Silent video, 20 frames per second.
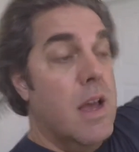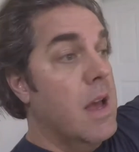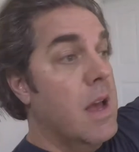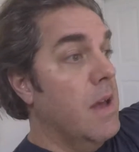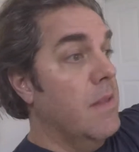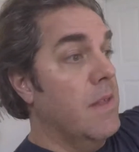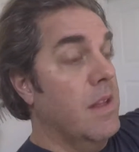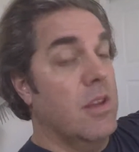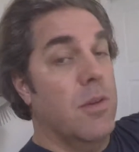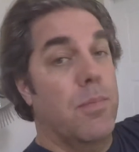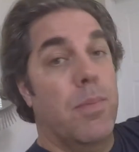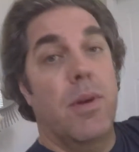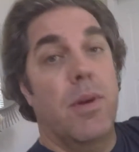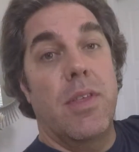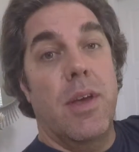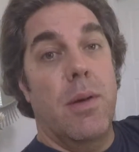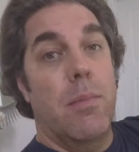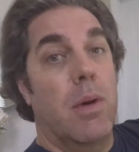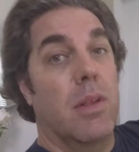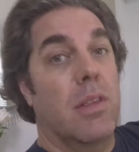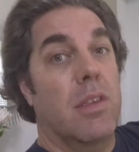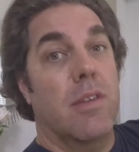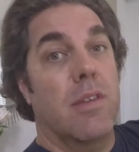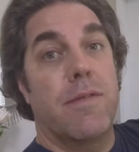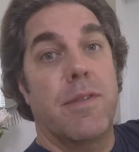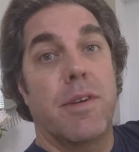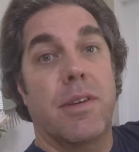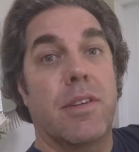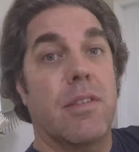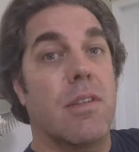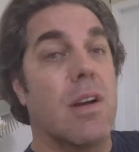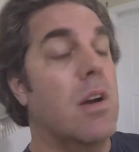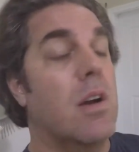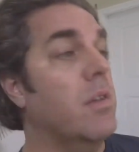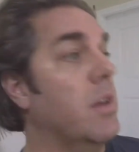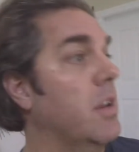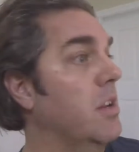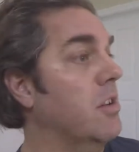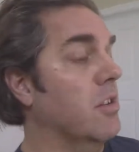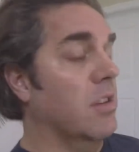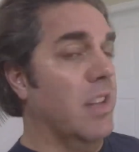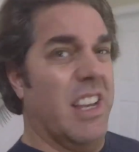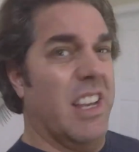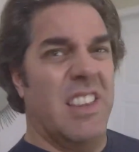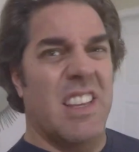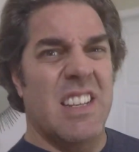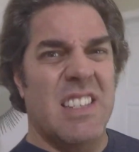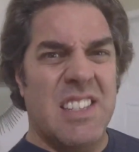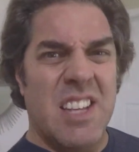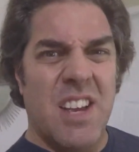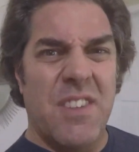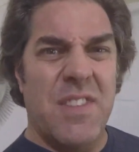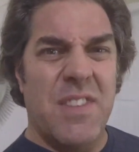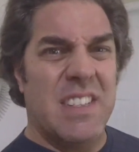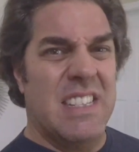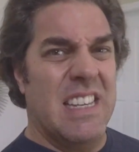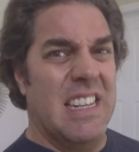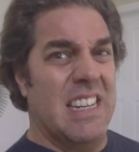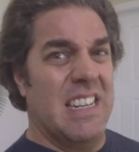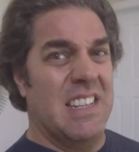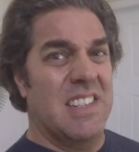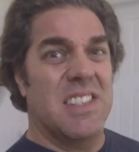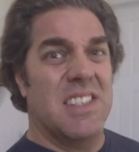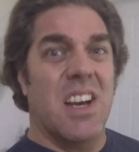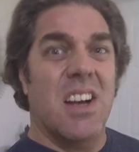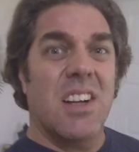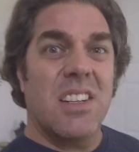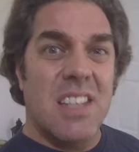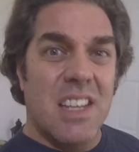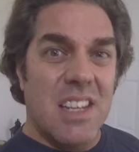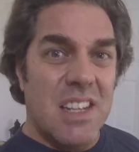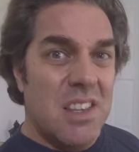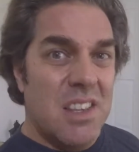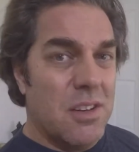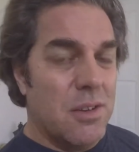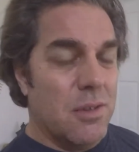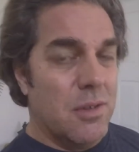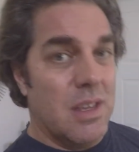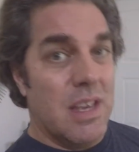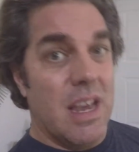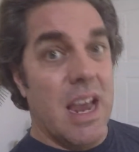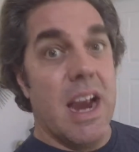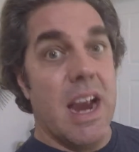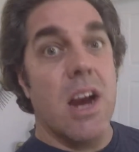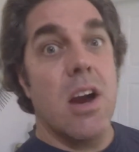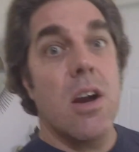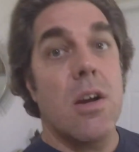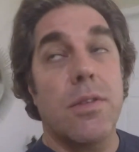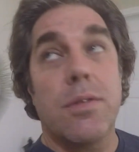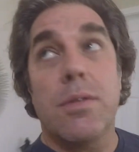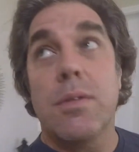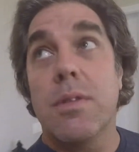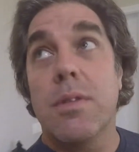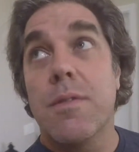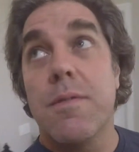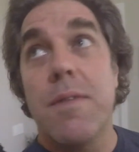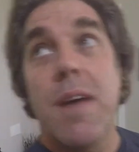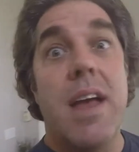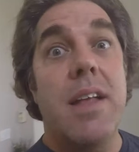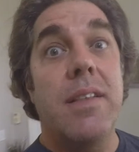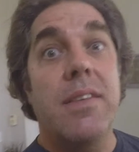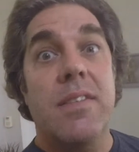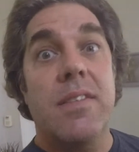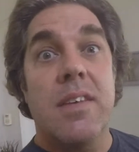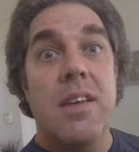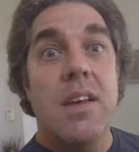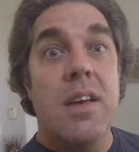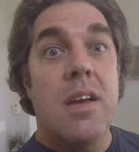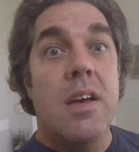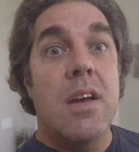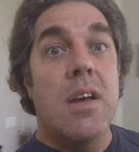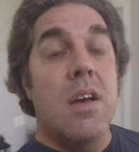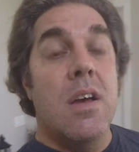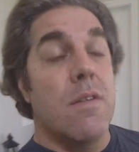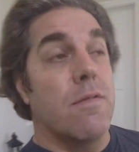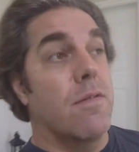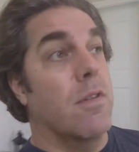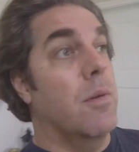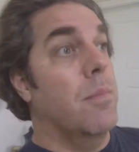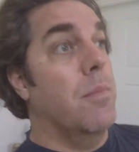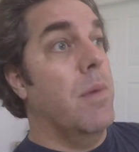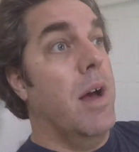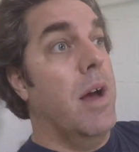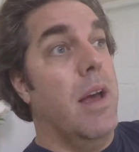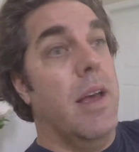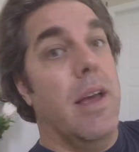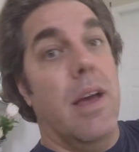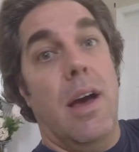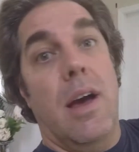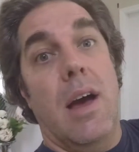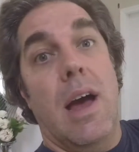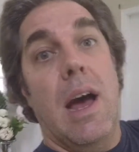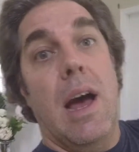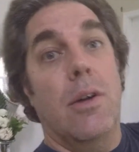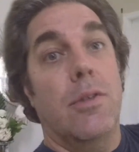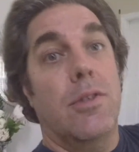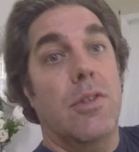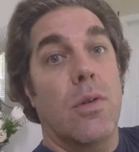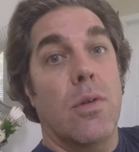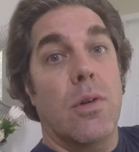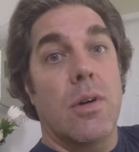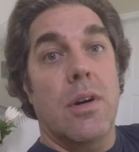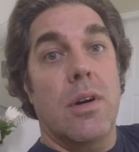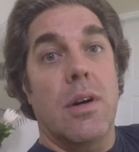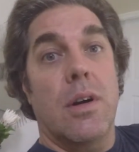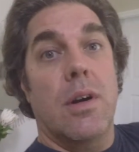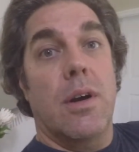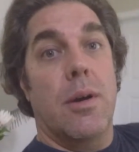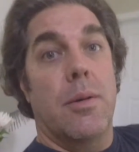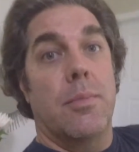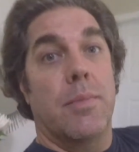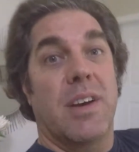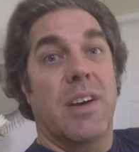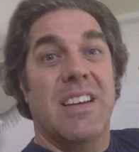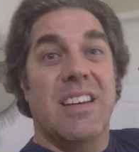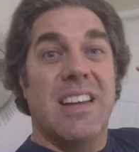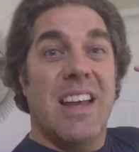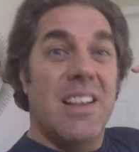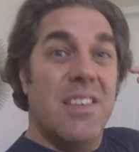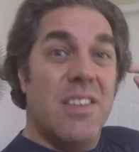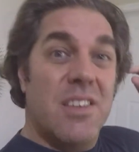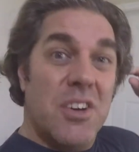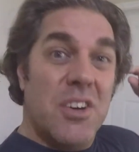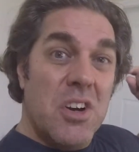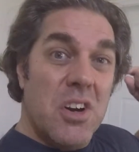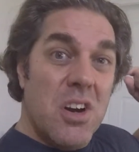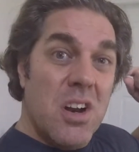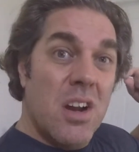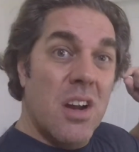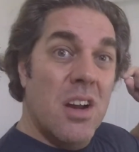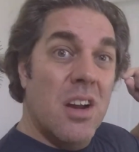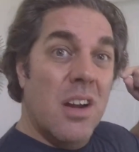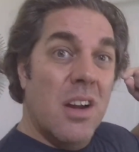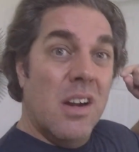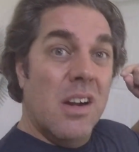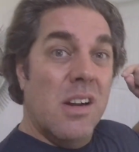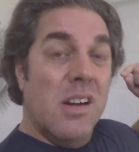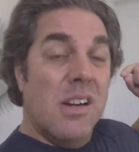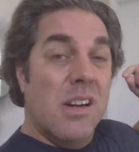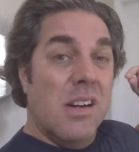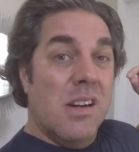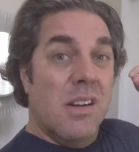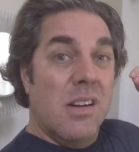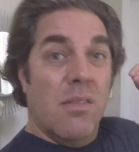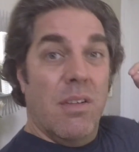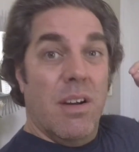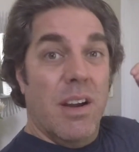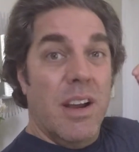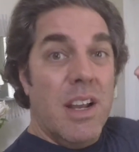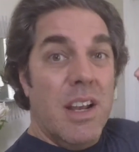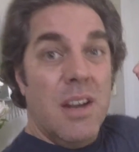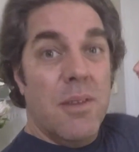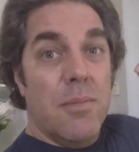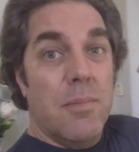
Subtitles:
and then you pull that monthly filter out and you're like, this stuff is getting sucked in through the air, through the vents from my outdoor condenser, right?